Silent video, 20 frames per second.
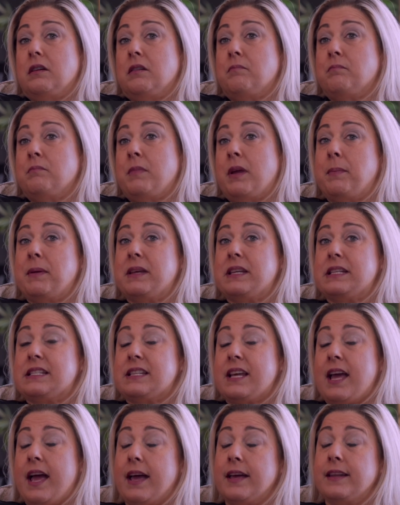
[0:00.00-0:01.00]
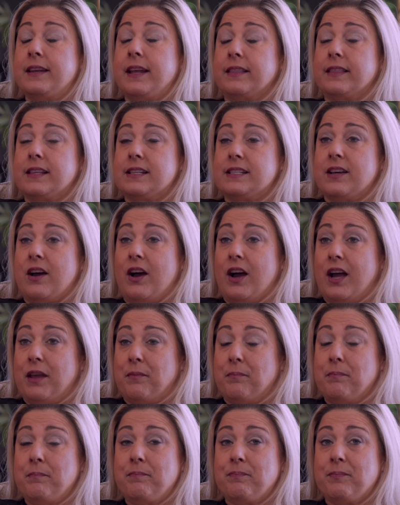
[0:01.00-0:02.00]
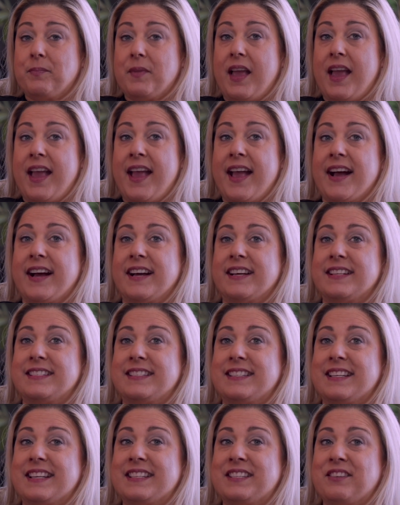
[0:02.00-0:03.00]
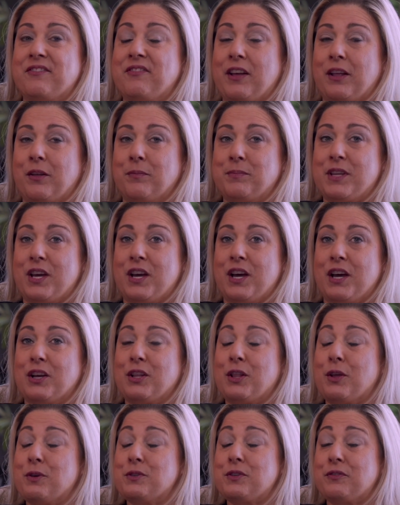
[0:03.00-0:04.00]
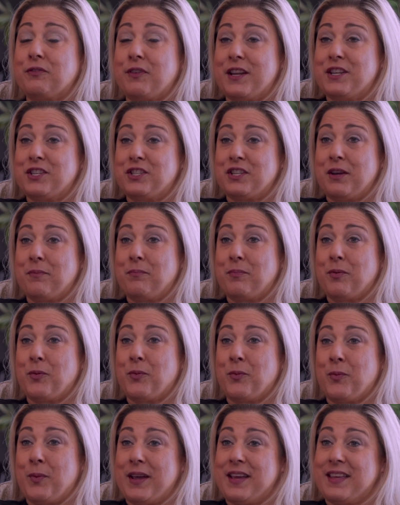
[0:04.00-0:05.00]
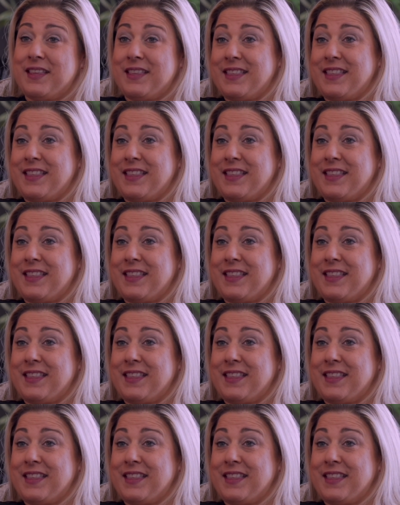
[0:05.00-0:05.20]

maybe 10 at the time and developed a close friendship with